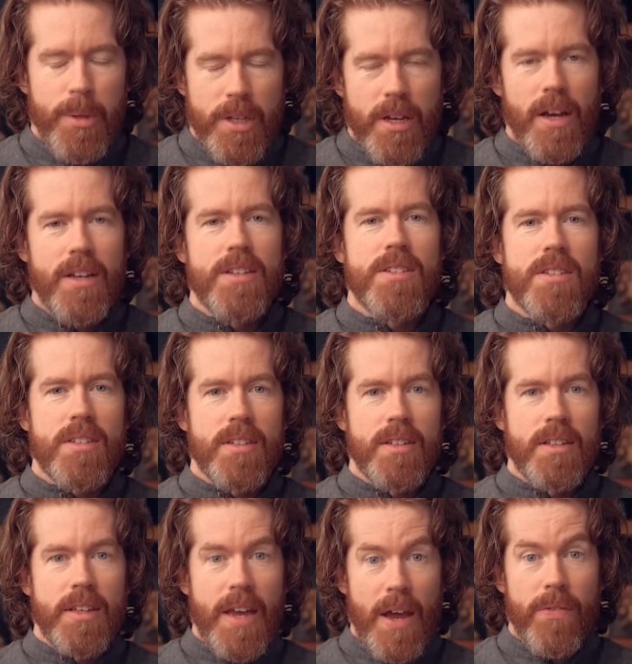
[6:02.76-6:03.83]
because
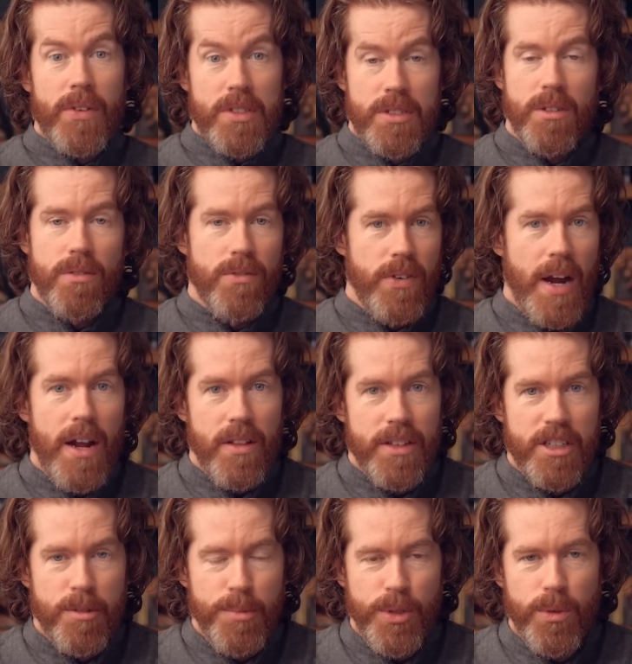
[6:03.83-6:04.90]
Catholics still
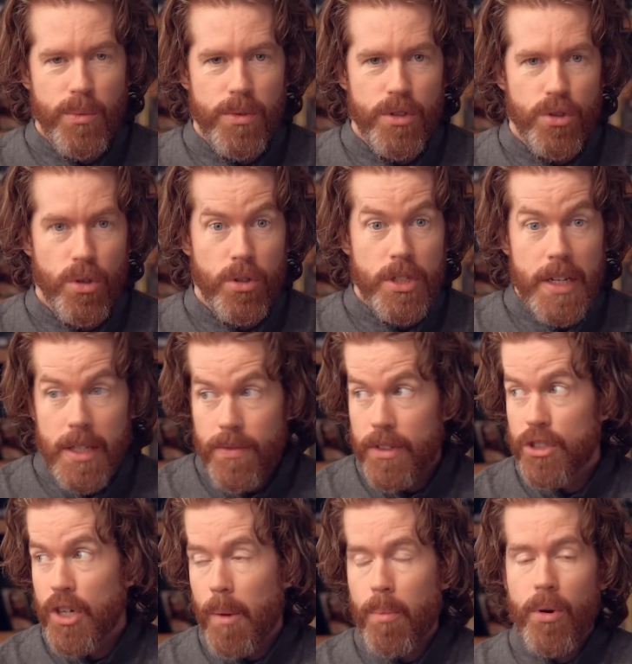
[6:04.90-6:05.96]
violate communion with the church and even
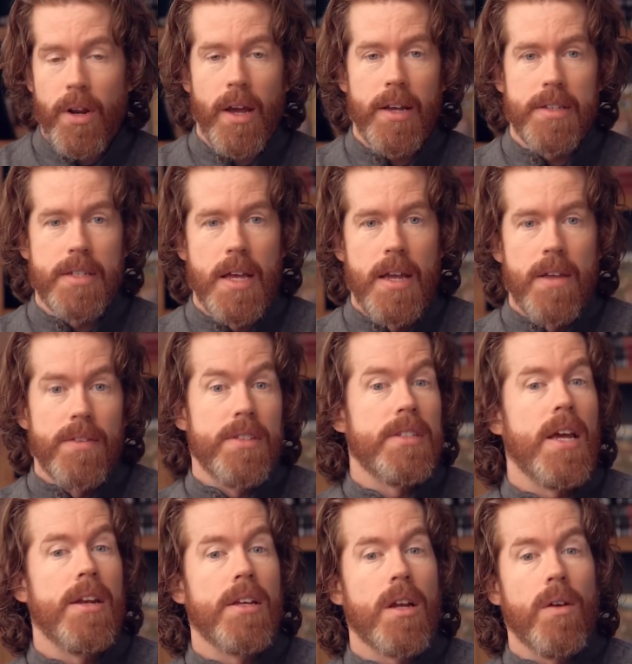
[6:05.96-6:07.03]
jeopardize the
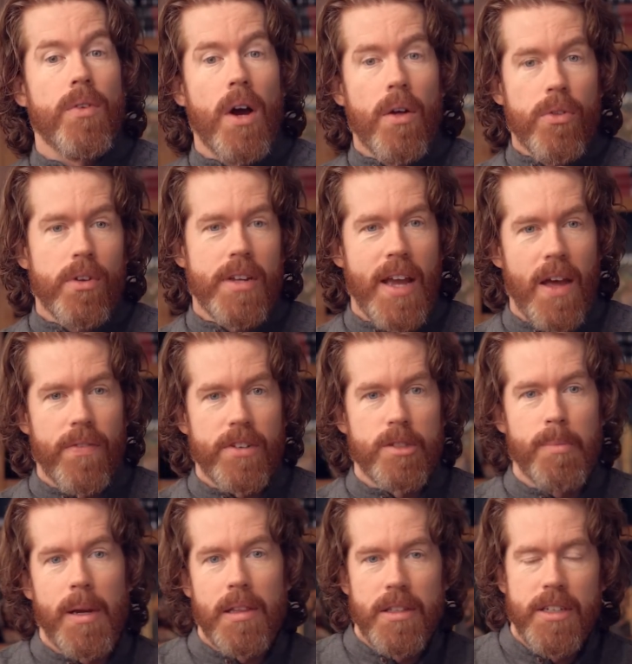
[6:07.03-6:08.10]
standing of other Catholics
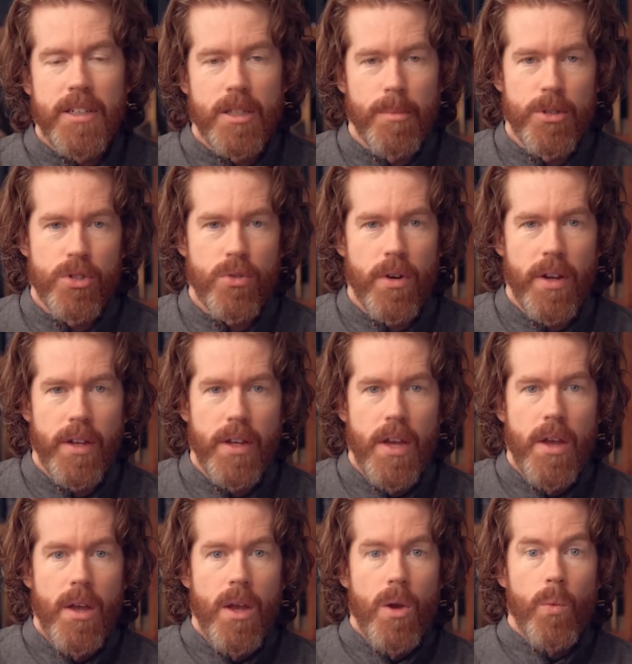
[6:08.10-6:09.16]
by leading them astray,
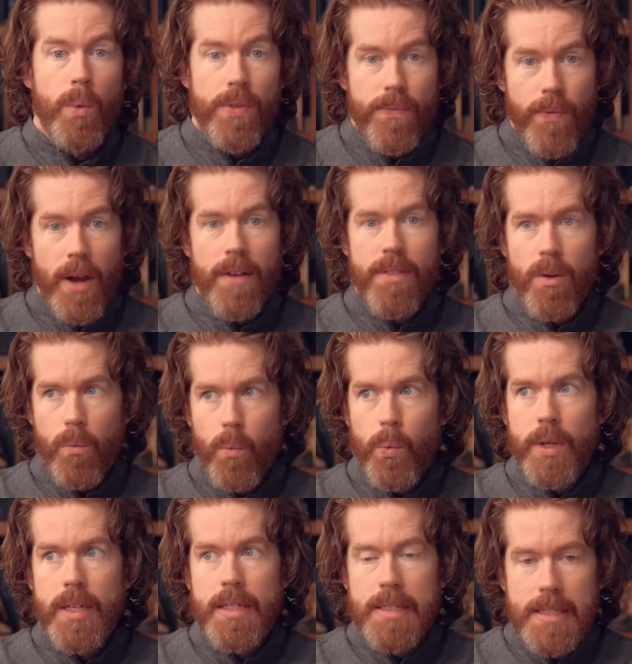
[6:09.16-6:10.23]
we find that
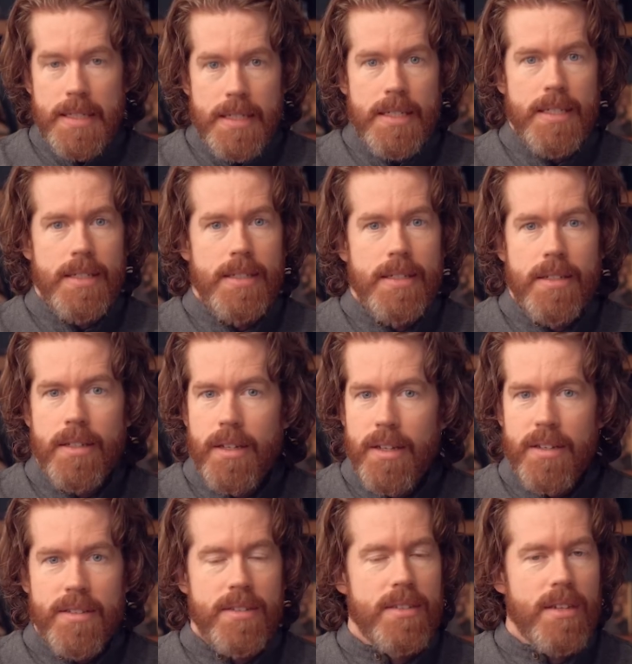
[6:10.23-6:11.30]
we need
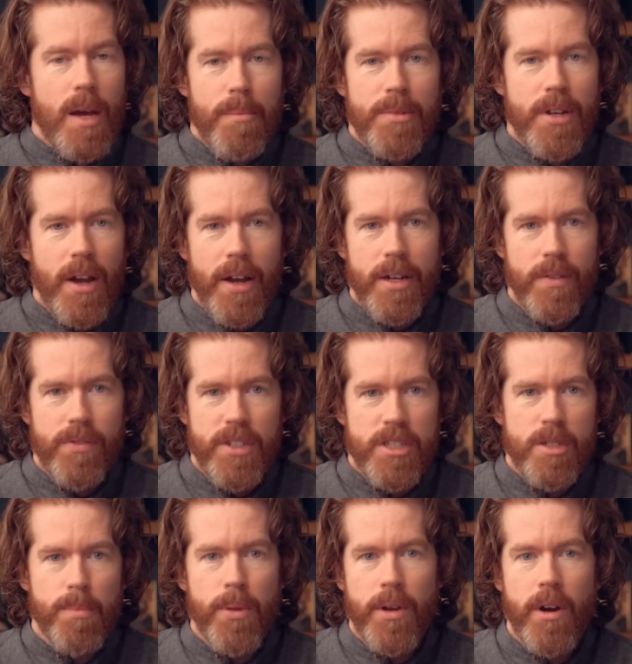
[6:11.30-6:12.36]
some kind of
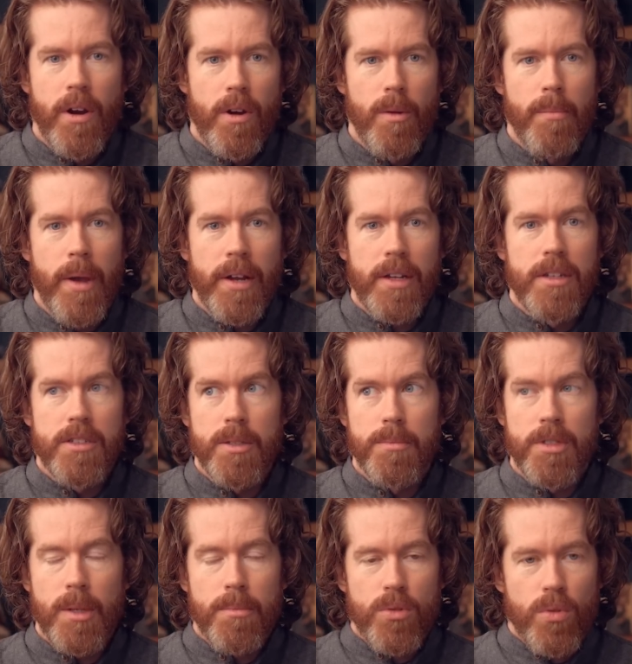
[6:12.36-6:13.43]
disciplinary mechanism,
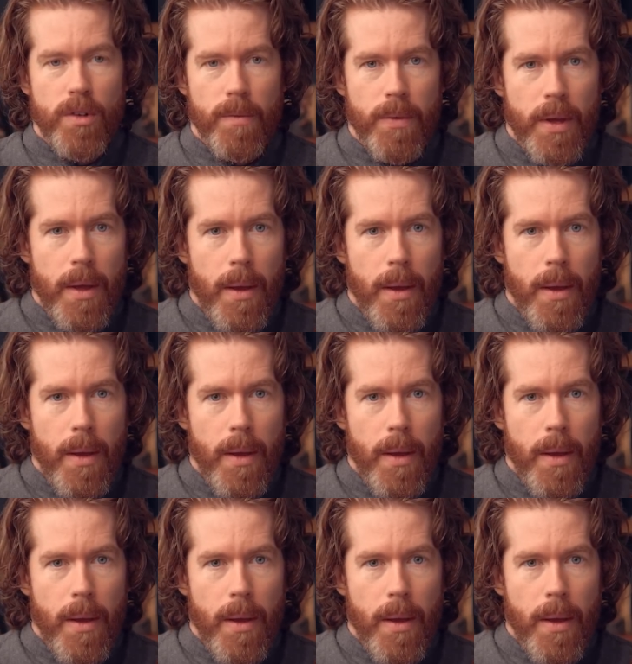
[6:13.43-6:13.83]
some sort of